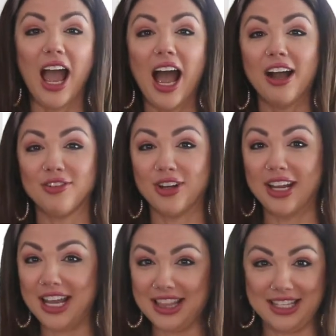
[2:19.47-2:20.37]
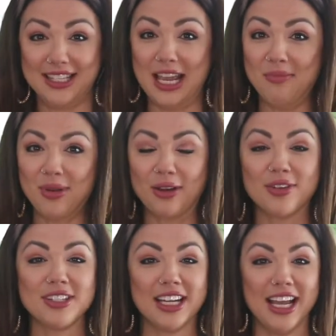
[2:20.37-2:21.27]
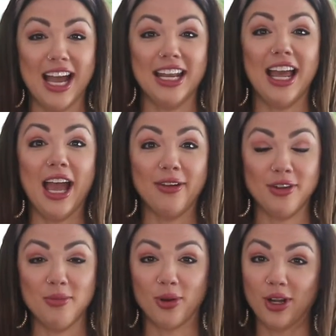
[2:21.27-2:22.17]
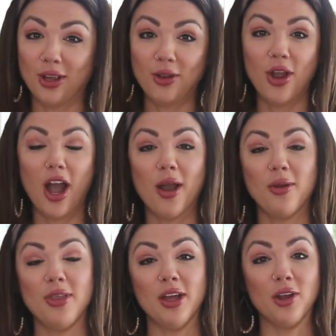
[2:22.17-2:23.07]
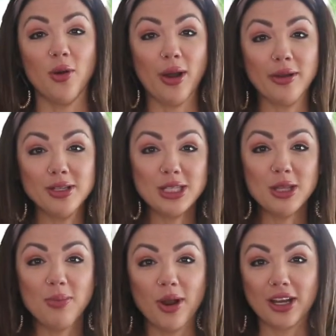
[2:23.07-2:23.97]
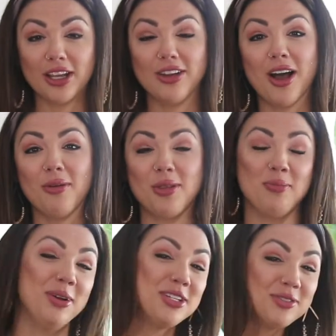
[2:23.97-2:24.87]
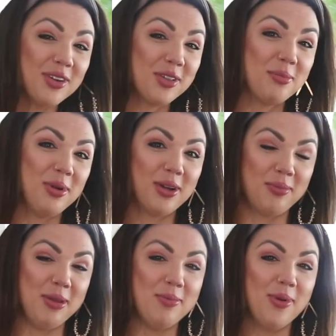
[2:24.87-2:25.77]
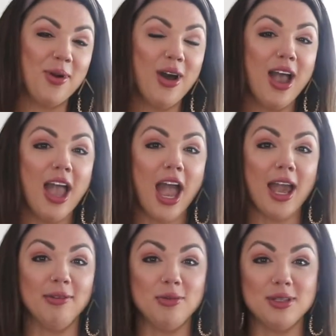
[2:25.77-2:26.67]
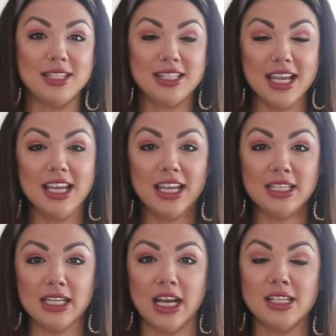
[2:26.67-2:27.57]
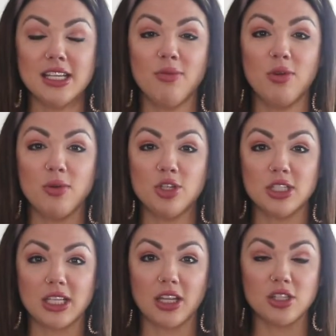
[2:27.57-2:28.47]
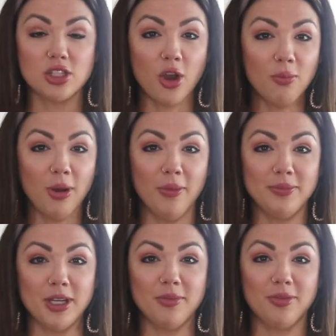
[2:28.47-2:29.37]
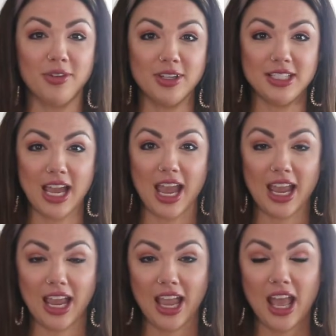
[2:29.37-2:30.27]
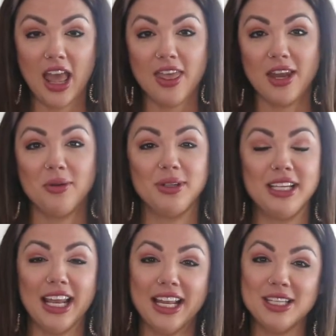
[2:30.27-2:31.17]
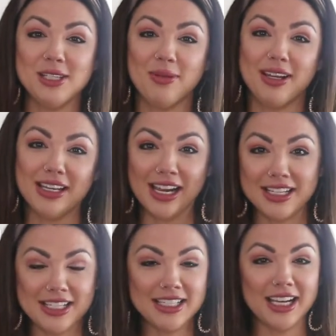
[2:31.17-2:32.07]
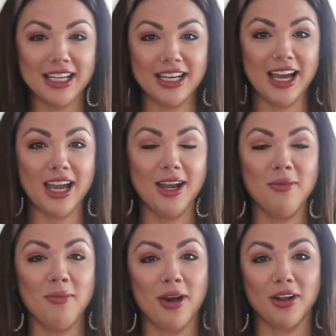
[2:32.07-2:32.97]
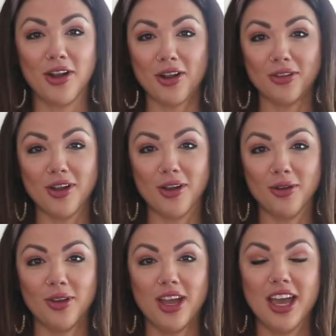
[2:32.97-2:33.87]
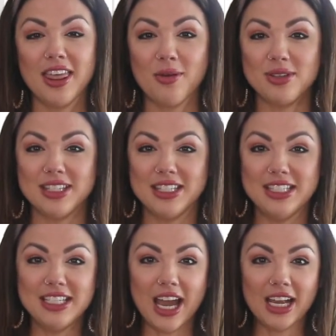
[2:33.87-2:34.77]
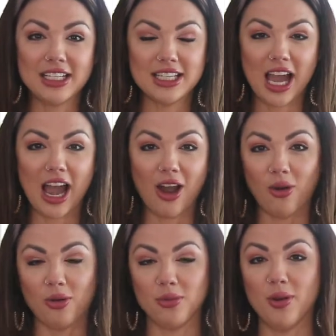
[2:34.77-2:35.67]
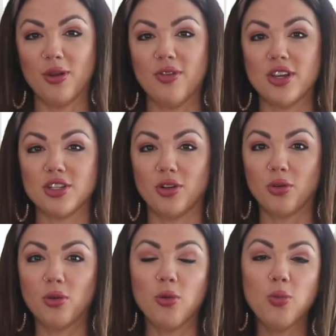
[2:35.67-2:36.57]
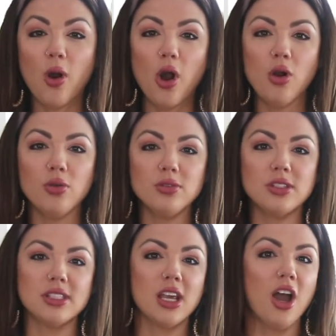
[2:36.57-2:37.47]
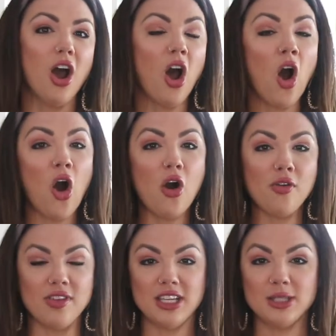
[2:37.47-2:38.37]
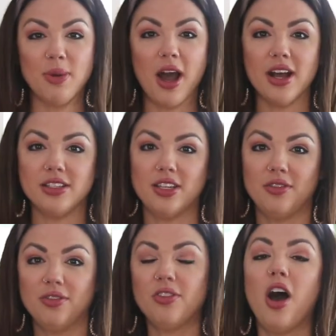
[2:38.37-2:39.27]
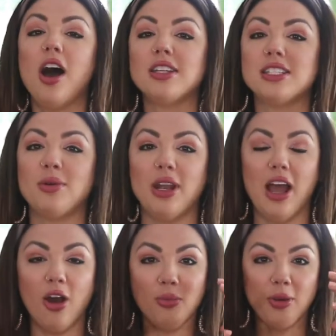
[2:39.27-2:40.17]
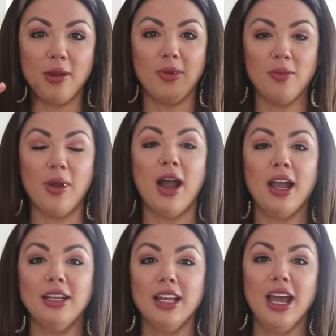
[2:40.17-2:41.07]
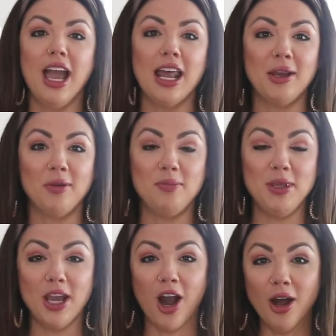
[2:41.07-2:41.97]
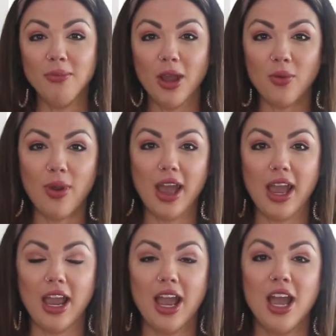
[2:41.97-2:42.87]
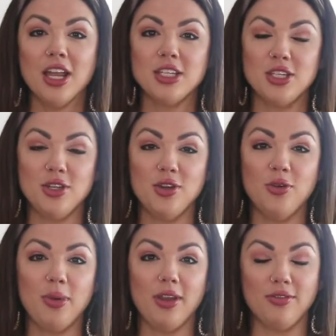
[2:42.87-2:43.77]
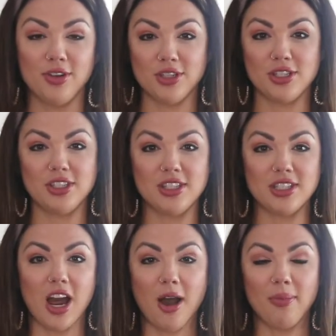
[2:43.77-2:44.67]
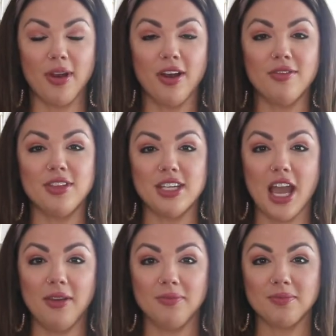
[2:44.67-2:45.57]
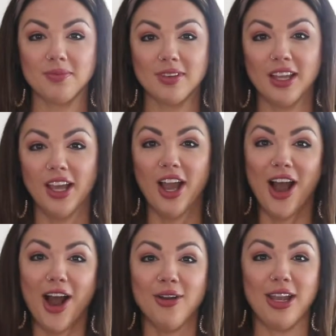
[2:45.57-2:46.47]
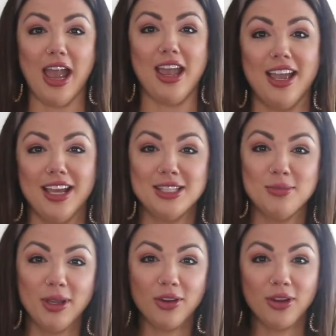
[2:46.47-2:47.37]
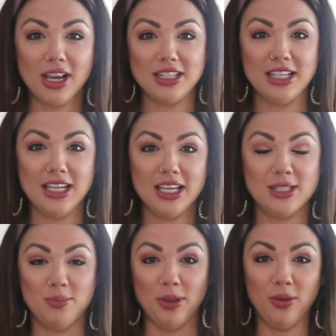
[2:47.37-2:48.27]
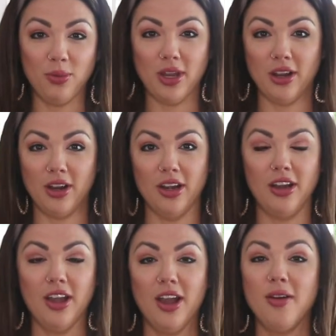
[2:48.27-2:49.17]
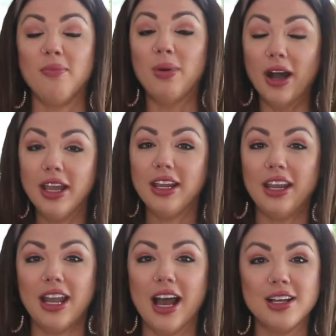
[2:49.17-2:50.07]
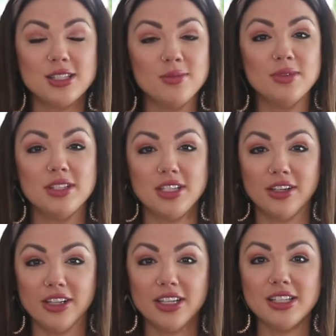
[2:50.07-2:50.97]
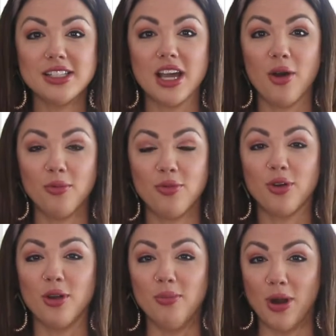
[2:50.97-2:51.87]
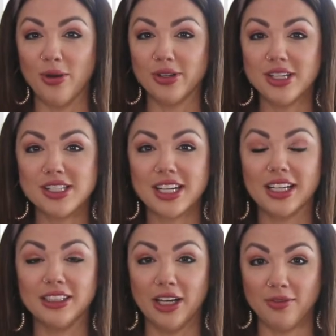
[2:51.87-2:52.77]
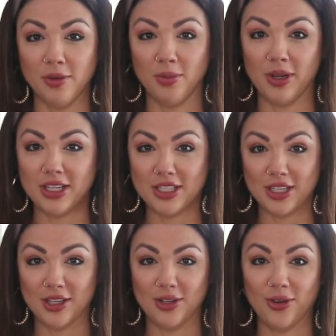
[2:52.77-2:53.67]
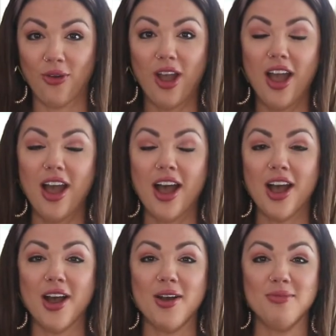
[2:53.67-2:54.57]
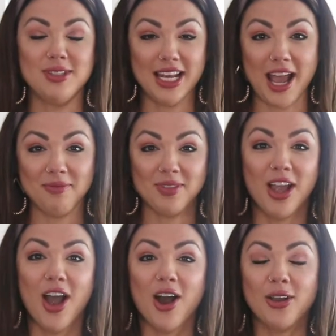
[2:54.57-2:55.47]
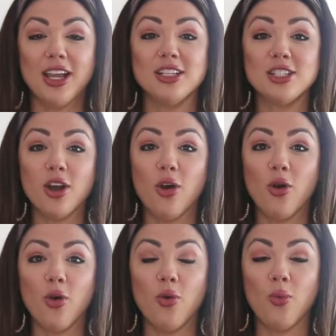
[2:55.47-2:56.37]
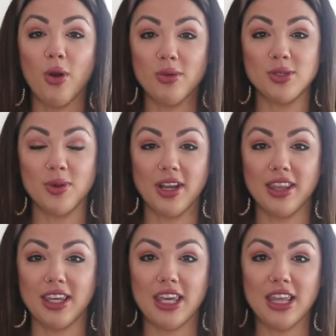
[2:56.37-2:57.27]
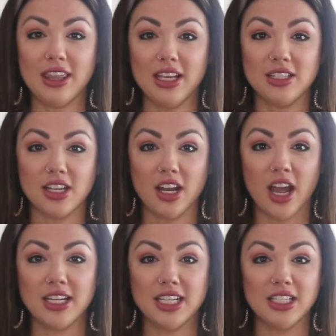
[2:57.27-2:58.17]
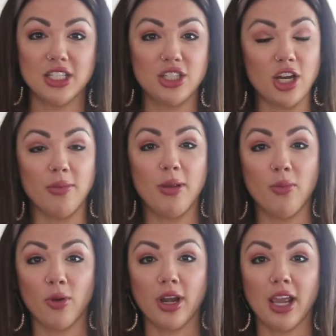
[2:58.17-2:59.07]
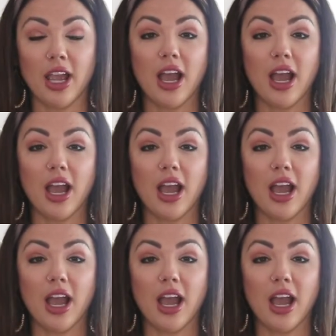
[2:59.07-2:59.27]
After I ate the same breakfast that I had every morning, I would then go out into the parking lot with a bunch of other book people, and we would sing and dance, and we would just get so pumped up for the day. Then I would get into my 1999 Monte Carlo that was decked out with motivational quotes, all of these positive thoughts that would help prime my mind, and I would be on my way to my first stop of the day. Okay, it's a bit crazy, it's a bit weird, but it has some serious helpful components that I'd love to bring to you today. Okay, so what was one of the key things that I did to start my morning?